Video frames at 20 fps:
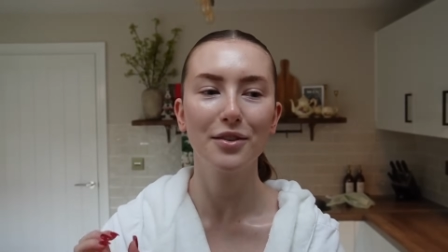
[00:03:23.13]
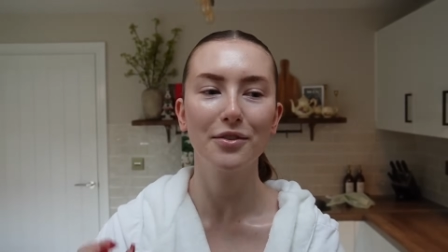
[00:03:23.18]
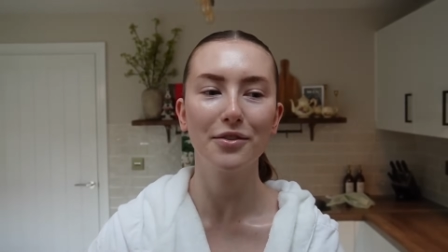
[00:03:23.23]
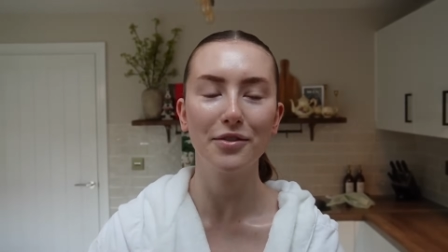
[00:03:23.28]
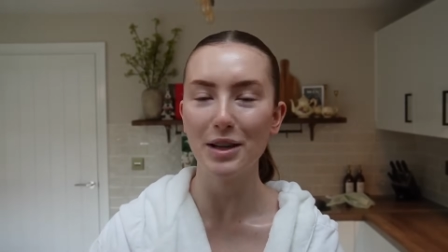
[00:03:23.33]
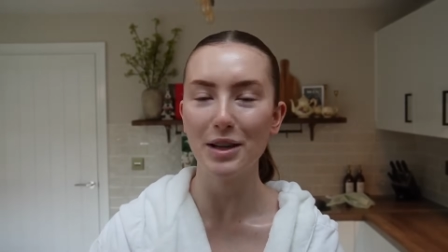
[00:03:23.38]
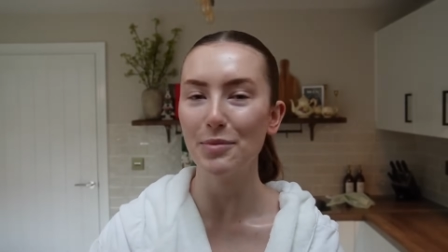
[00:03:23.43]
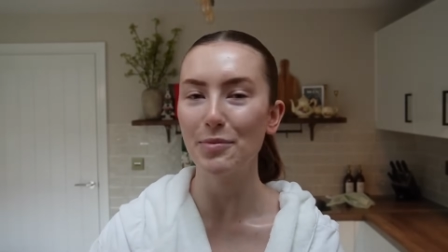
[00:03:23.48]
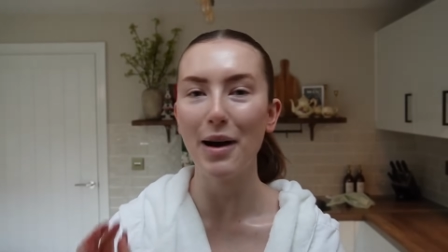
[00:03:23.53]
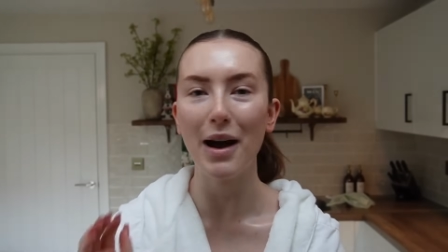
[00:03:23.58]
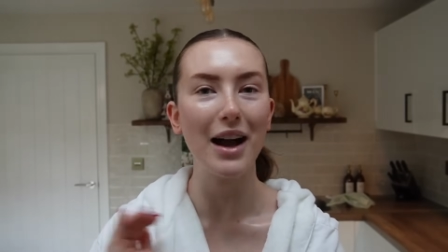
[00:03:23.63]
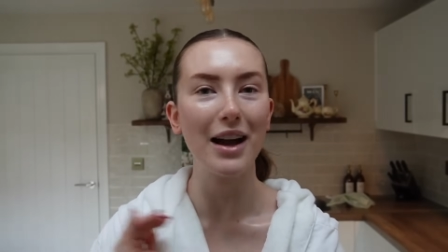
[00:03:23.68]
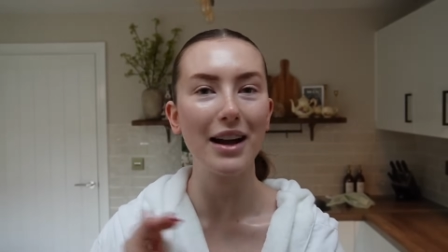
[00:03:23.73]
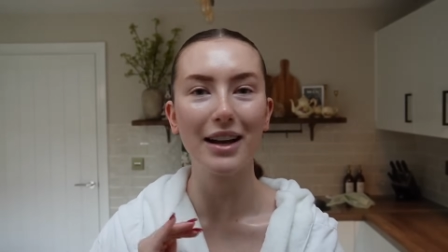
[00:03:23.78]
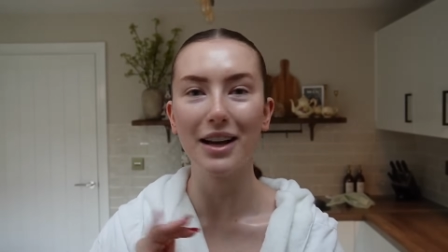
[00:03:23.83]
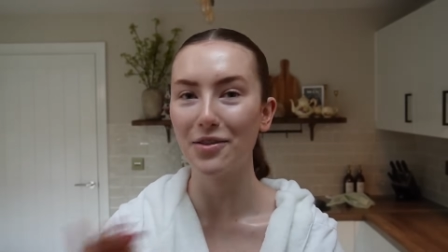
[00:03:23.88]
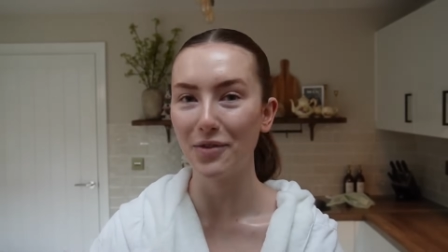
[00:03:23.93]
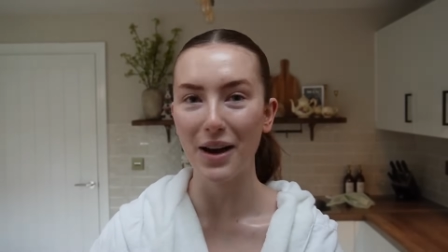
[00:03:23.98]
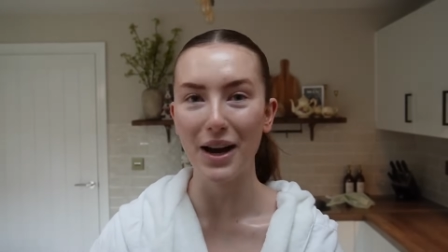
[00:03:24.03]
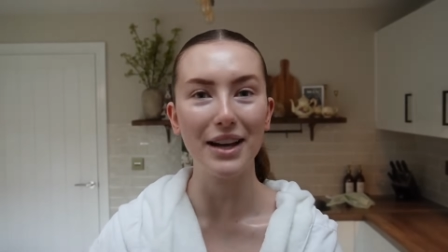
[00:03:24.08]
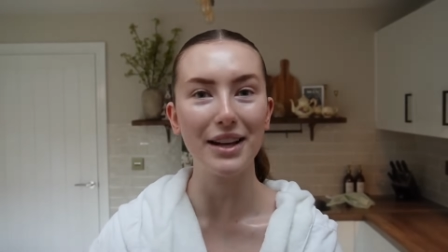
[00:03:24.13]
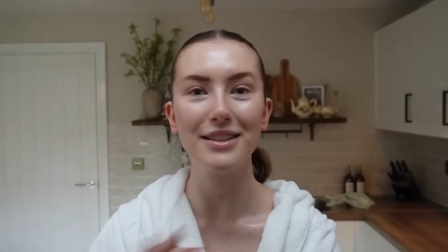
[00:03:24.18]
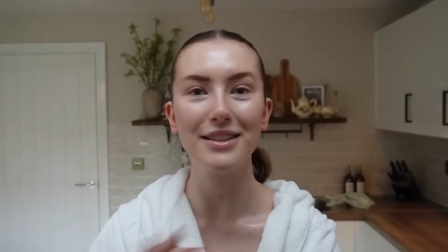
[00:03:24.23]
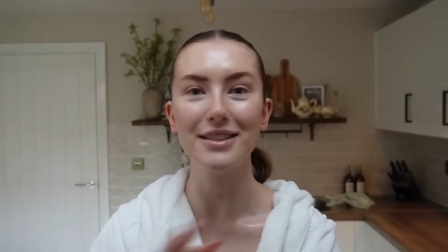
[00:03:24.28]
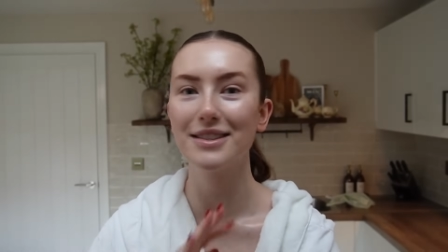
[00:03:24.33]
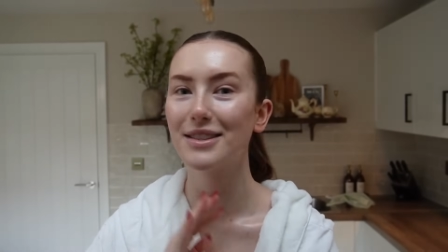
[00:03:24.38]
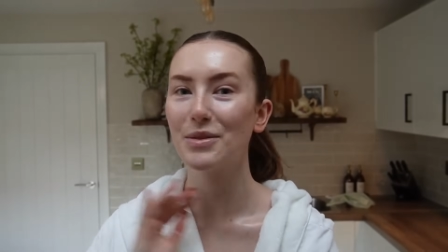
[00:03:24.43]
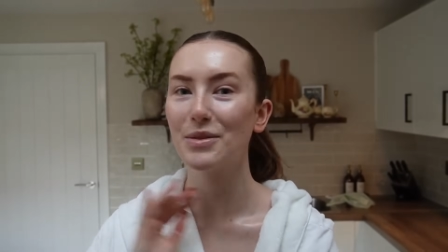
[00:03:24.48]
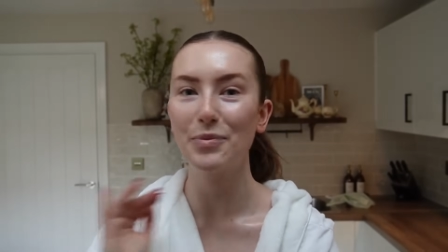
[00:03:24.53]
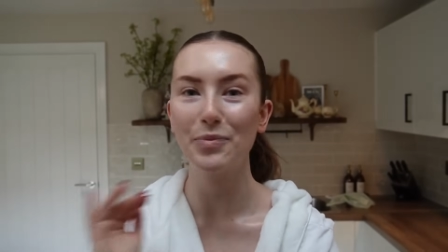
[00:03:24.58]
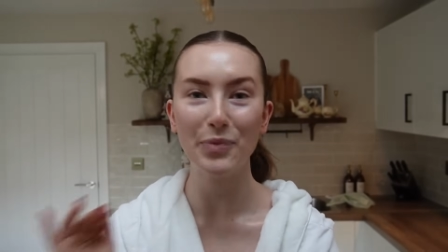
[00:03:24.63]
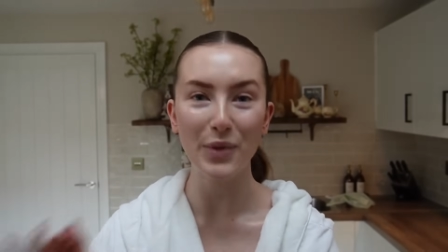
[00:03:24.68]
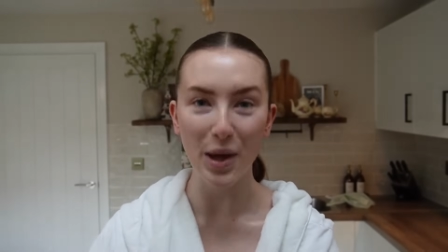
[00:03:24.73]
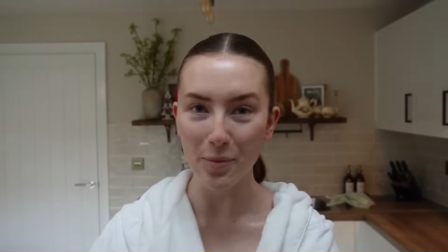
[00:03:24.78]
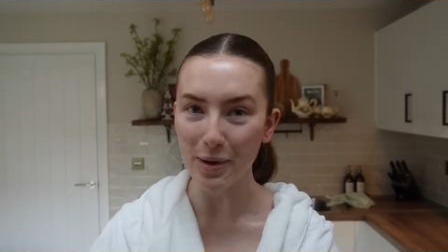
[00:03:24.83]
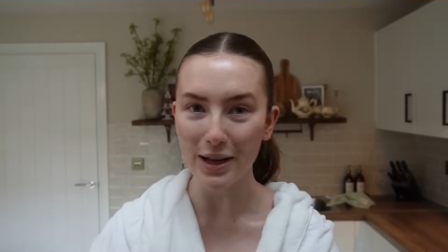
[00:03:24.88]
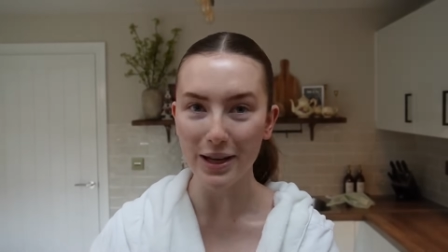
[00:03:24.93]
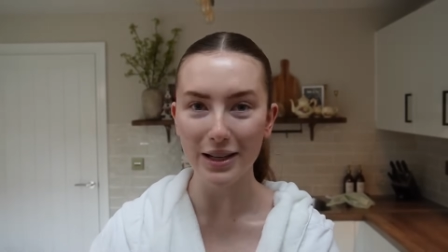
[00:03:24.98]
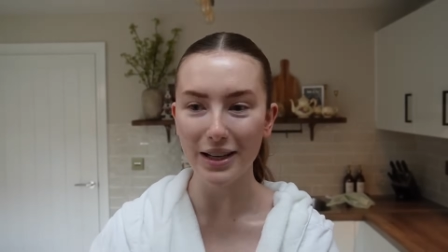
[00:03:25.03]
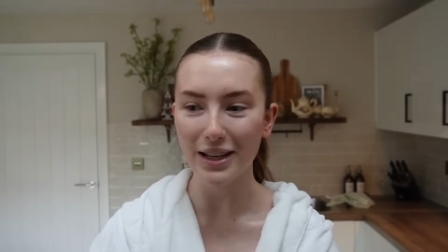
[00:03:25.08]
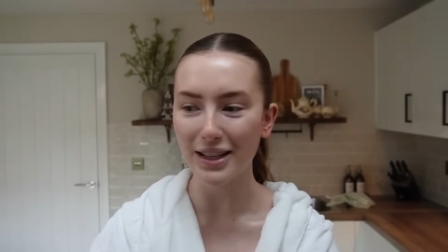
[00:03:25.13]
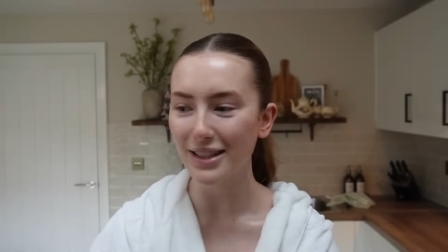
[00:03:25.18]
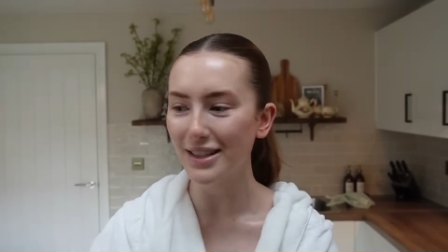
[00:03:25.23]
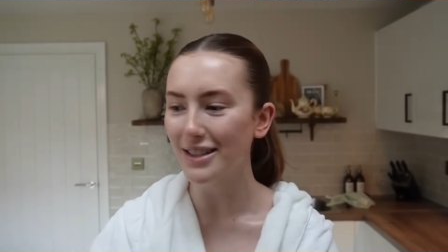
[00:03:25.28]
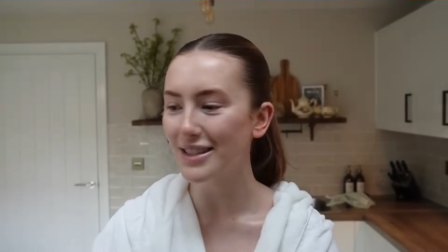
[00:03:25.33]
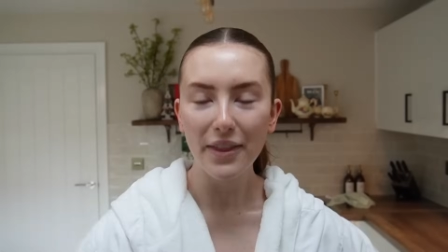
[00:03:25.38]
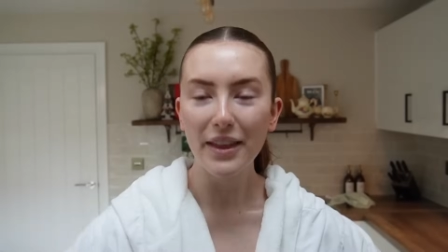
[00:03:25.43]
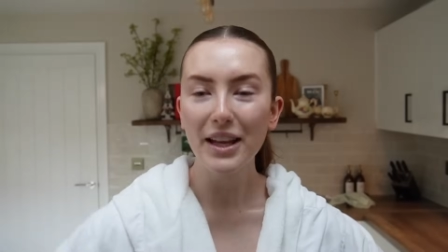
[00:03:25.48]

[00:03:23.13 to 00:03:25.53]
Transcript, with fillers: feedback, advice, opinions.